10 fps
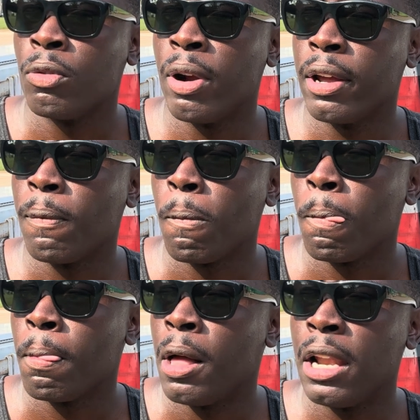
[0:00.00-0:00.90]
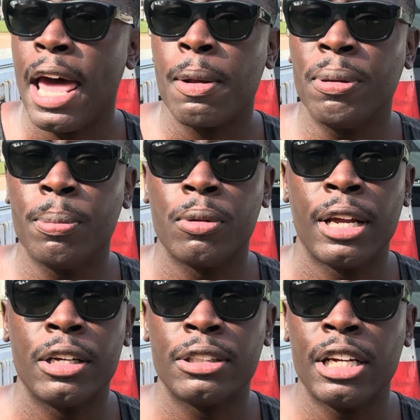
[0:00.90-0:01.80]
right? A lot of people
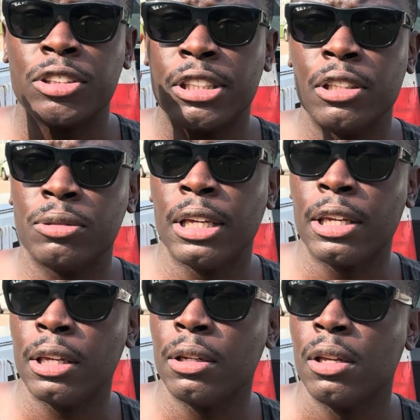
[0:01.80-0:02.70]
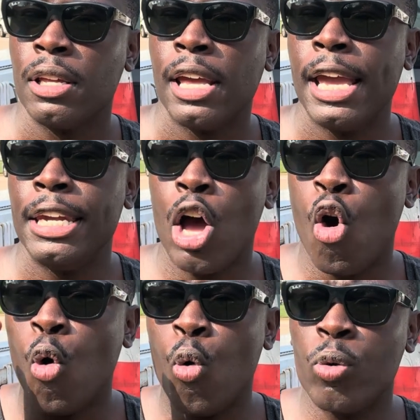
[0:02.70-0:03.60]
they're still thinking in the
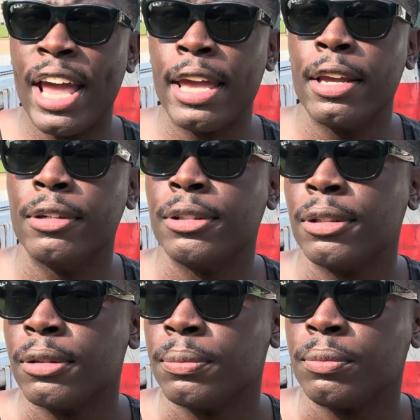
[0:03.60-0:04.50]
old age.